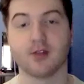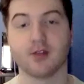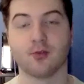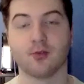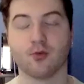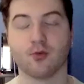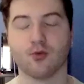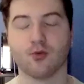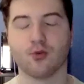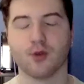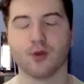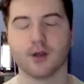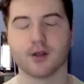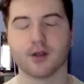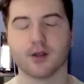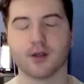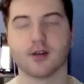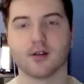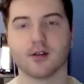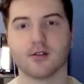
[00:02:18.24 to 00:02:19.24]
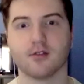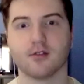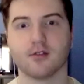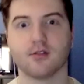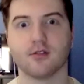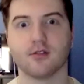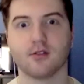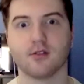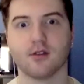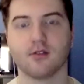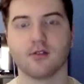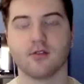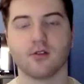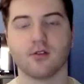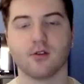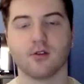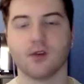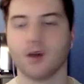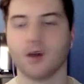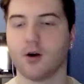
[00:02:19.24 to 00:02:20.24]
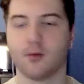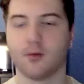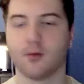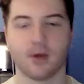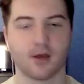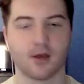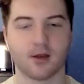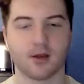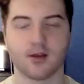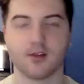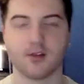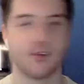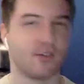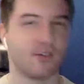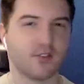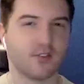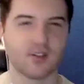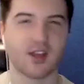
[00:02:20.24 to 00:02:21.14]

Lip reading: really good seafood. Oh my goodness! You just take